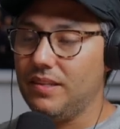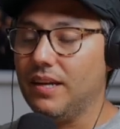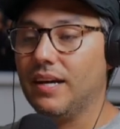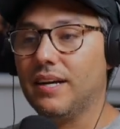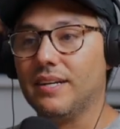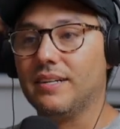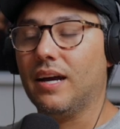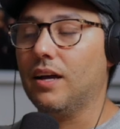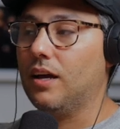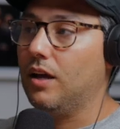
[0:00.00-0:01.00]
Yeah,
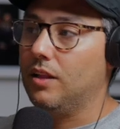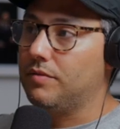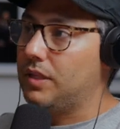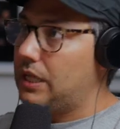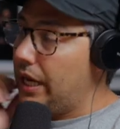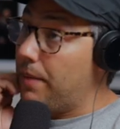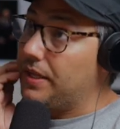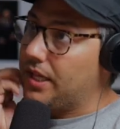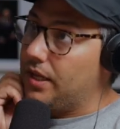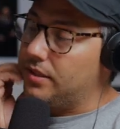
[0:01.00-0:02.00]
I, I love the
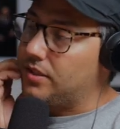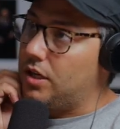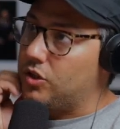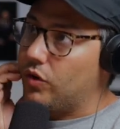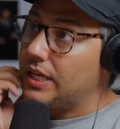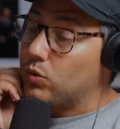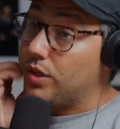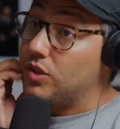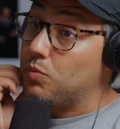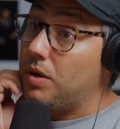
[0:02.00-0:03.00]
dynamic that Sandro has
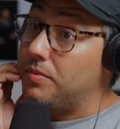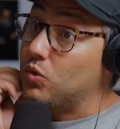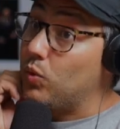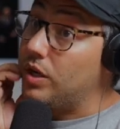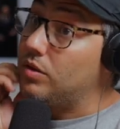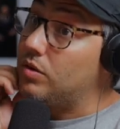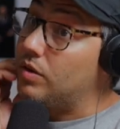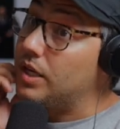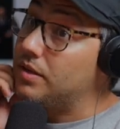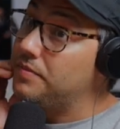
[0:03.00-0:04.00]
with his mom as well, oh, right?